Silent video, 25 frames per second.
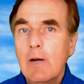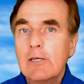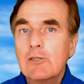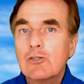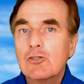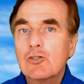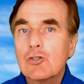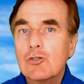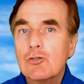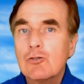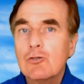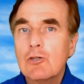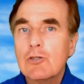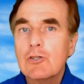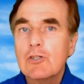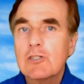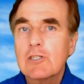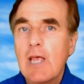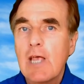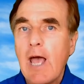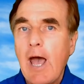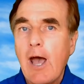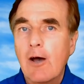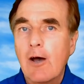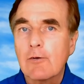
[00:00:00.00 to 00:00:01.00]
turns
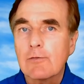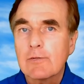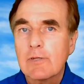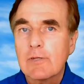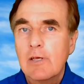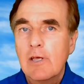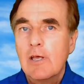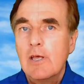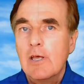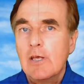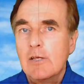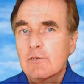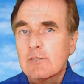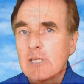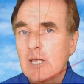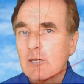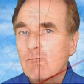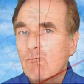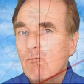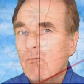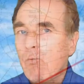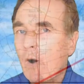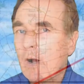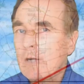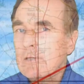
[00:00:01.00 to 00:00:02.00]
out that
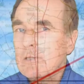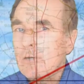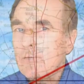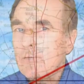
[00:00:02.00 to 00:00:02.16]
one of